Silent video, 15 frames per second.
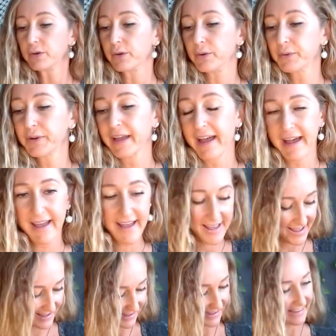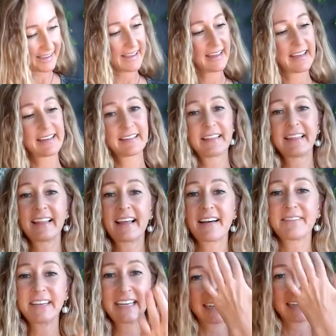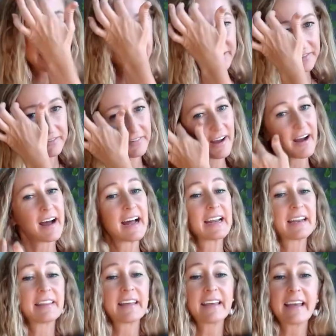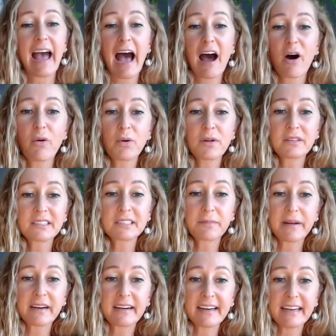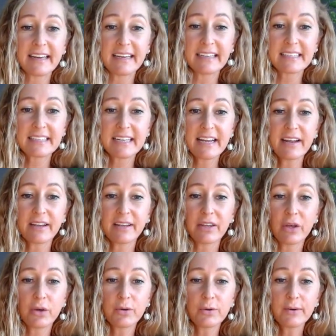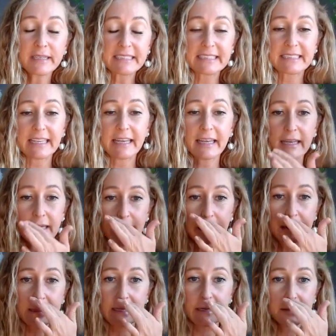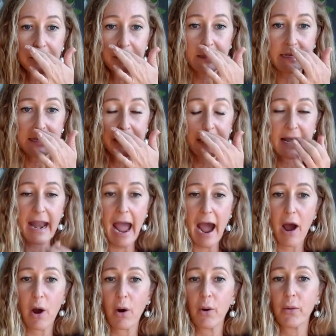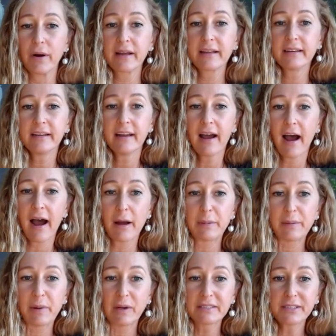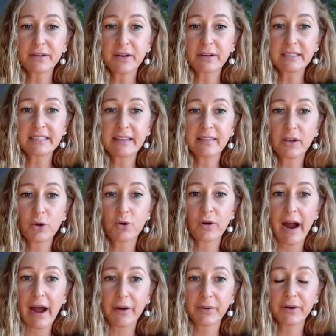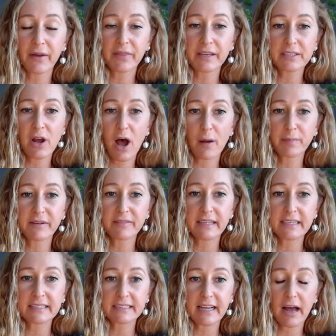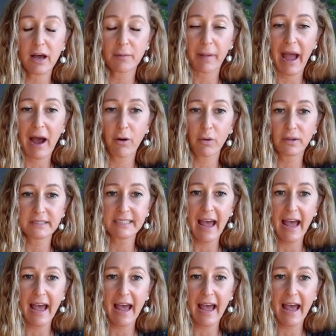Okay, I love it. You've got the owl spirit. You see clearly now. I'm also noticing the crown on the top of this owl's